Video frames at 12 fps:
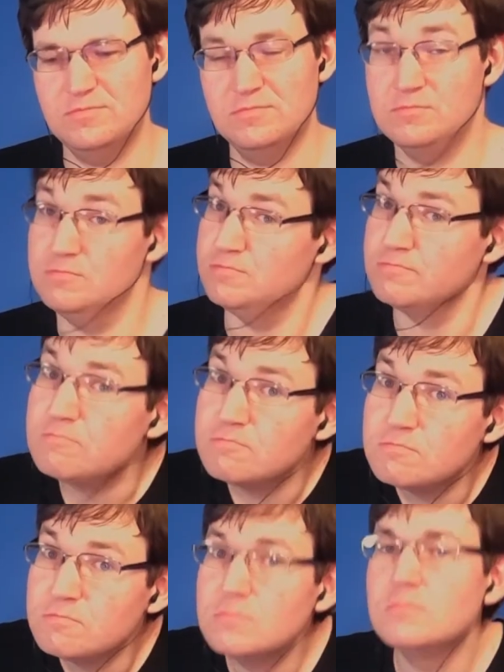
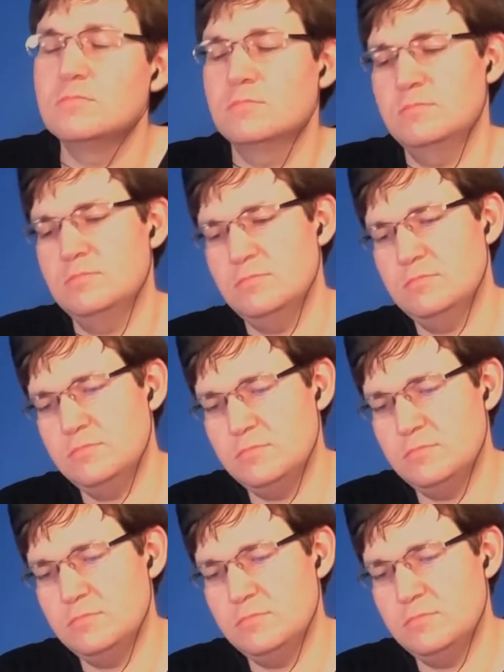(silence)